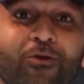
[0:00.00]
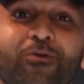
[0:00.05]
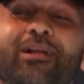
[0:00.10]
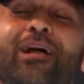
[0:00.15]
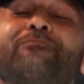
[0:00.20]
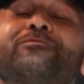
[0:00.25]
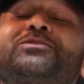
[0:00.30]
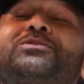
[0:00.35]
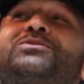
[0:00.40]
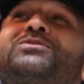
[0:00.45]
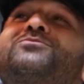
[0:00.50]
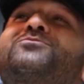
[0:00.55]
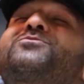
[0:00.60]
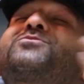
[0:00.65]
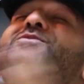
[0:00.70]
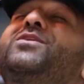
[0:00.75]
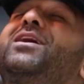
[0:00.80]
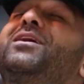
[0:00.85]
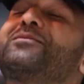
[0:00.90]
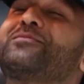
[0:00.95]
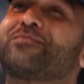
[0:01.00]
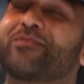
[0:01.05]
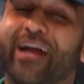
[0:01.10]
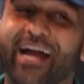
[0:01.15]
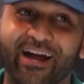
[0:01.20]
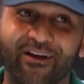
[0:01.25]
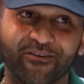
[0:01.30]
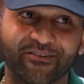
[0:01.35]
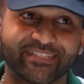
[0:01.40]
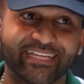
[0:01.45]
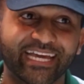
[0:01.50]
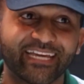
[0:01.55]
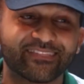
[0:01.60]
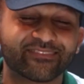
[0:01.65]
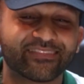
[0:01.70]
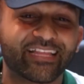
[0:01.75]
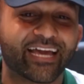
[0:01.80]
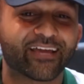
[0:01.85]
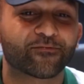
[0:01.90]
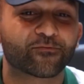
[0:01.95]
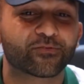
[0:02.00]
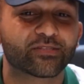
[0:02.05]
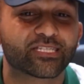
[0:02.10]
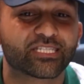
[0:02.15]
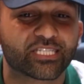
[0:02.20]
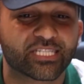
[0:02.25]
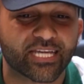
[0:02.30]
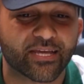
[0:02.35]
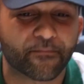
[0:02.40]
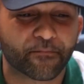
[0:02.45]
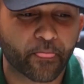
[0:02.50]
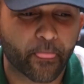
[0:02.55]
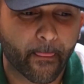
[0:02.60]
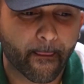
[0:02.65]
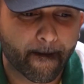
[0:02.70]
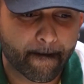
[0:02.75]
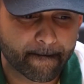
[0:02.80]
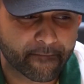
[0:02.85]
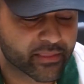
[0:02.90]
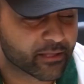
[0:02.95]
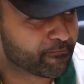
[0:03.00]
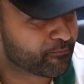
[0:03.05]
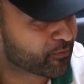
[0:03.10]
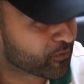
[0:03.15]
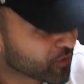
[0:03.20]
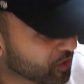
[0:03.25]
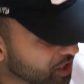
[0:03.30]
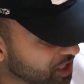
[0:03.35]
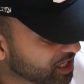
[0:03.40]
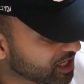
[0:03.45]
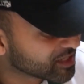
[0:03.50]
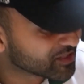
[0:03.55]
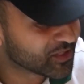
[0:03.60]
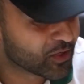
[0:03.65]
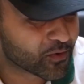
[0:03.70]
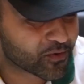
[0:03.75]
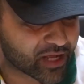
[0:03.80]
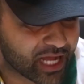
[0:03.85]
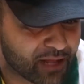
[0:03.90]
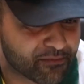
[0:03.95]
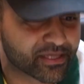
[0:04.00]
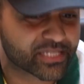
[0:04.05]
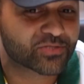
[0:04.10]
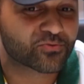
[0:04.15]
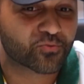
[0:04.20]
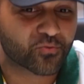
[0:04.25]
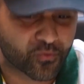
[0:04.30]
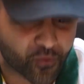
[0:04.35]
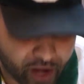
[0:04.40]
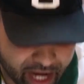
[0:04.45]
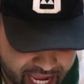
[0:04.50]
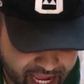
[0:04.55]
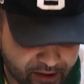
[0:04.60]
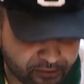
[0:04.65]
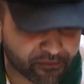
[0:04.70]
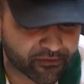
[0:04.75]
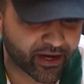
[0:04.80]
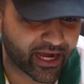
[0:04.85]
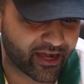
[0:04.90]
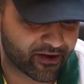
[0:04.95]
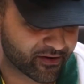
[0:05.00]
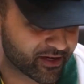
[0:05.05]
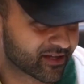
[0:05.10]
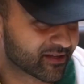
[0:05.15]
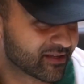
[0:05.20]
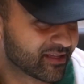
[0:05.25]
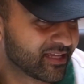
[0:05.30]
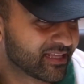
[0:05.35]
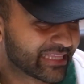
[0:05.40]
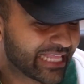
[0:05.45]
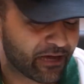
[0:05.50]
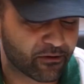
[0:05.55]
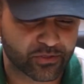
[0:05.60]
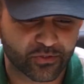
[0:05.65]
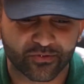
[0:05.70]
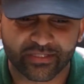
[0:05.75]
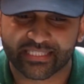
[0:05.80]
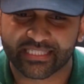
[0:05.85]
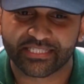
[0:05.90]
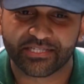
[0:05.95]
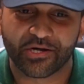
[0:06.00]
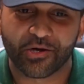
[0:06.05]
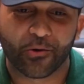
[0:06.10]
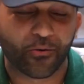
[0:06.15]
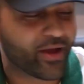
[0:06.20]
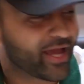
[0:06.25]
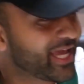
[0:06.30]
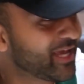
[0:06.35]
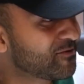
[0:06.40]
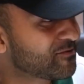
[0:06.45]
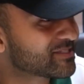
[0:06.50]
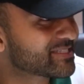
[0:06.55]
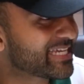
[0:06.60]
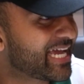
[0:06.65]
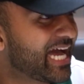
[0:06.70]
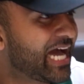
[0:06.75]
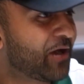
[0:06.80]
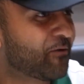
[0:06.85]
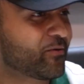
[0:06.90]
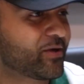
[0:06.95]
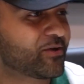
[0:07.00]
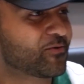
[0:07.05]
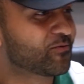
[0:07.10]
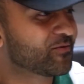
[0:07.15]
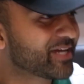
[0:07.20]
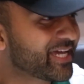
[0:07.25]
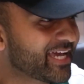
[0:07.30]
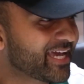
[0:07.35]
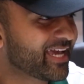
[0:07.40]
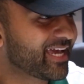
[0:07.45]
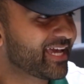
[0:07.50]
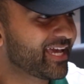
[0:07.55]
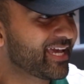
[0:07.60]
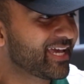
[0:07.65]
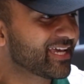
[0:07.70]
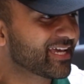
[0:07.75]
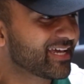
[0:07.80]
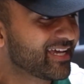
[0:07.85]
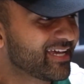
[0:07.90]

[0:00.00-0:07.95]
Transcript: No Complex used to run Broward. They like legit. Bruh, No Complex ran Broward. That was when COA was out with Win.